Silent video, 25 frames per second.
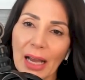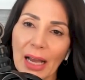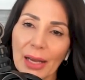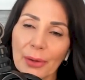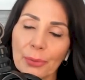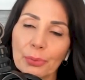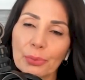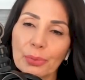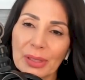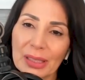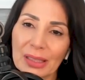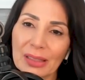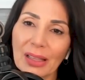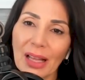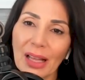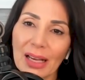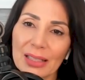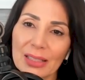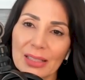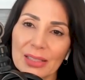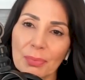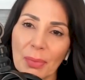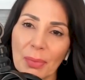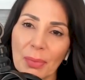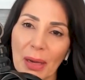
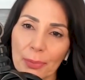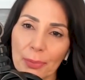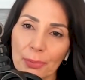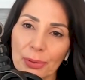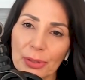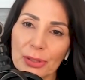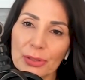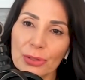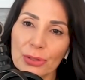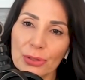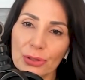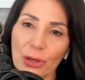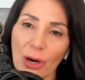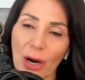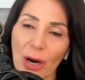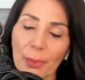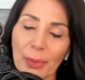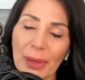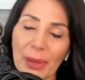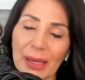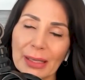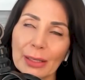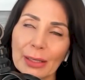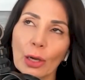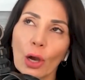realized my Prince
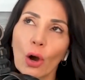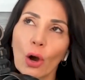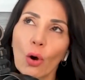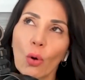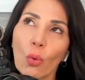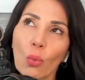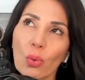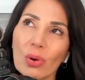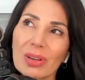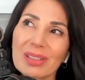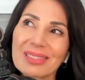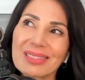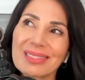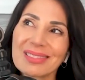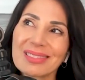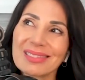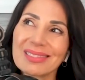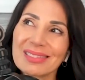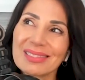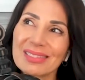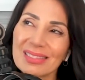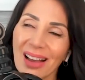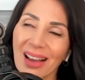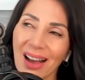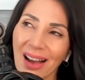Charming was
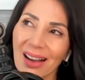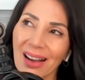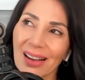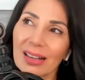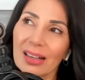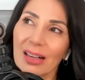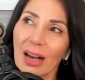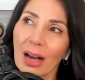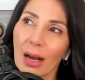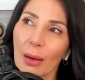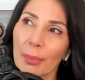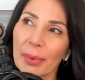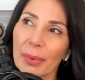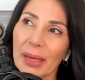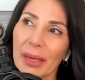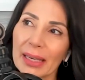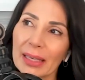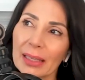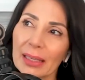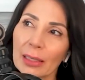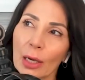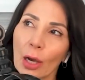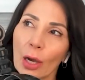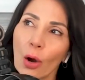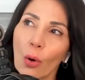not
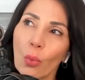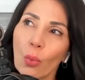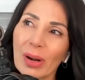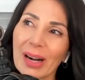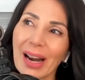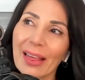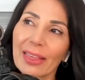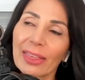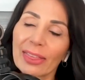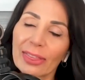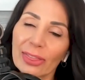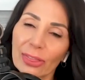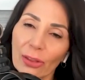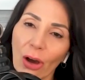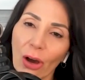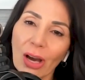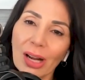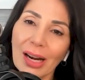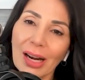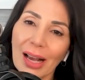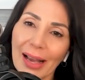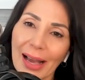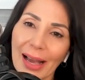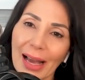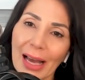coming when I thought
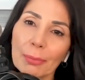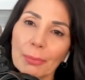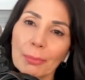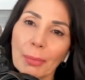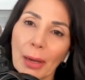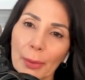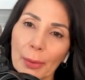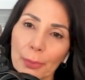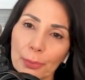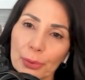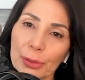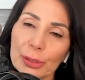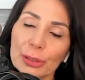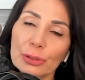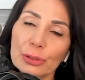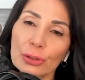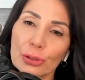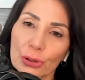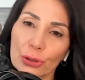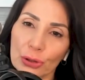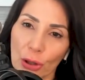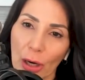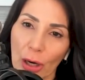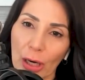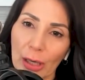I had my Prince
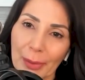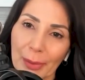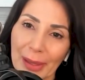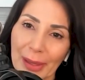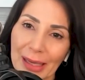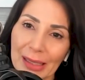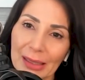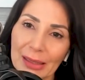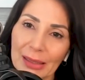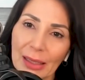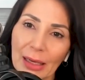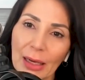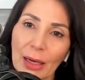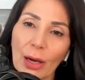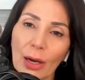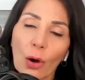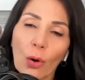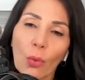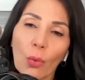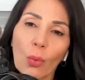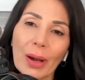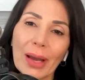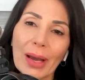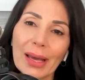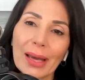Charming.
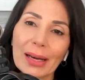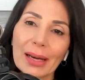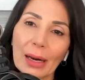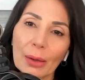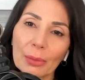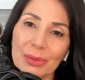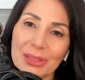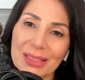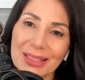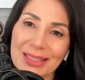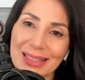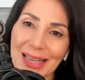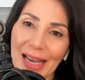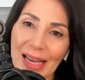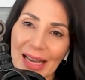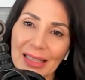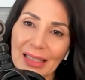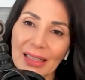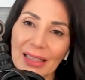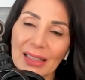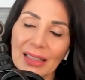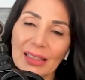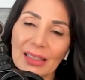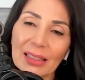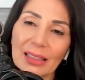When I was
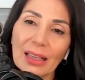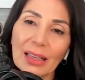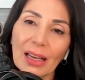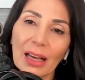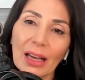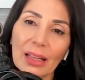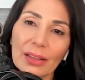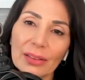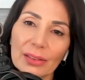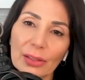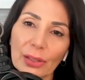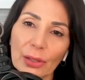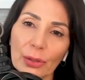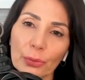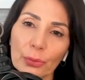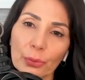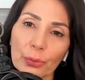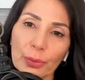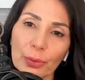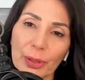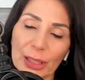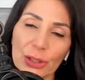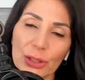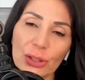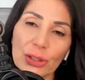dating the
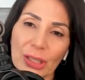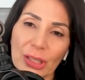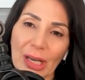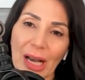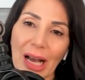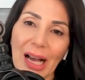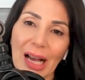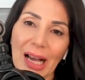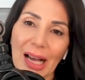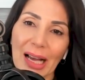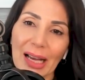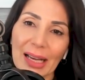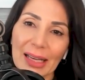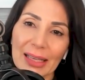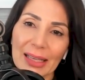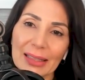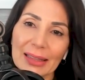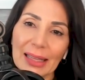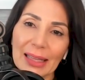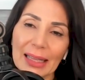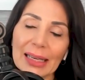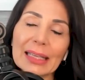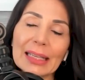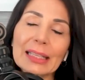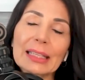rich guy,
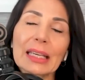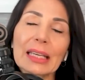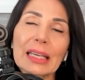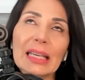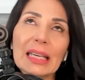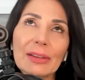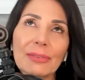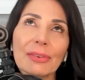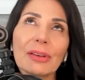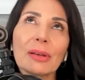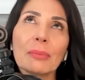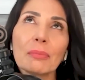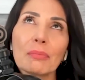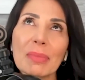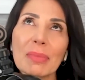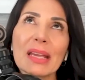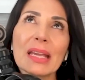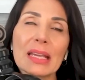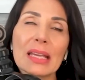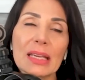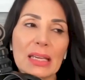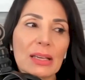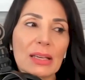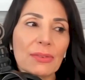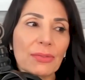that even me,
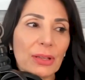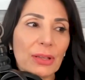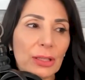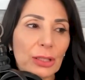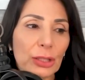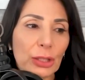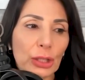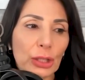even,